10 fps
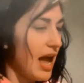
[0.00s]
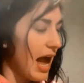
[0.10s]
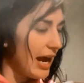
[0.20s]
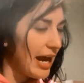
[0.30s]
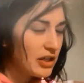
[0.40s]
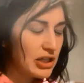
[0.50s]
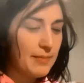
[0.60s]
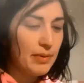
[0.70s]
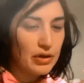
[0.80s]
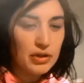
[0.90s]
and
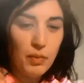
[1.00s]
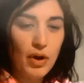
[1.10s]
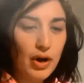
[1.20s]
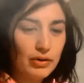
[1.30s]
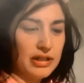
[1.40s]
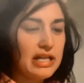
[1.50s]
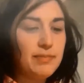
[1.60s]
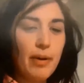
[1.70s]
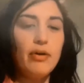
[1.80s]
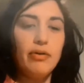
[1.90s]
actually, because the world needs
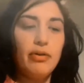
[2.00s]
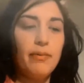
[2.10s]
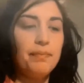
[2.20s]
both.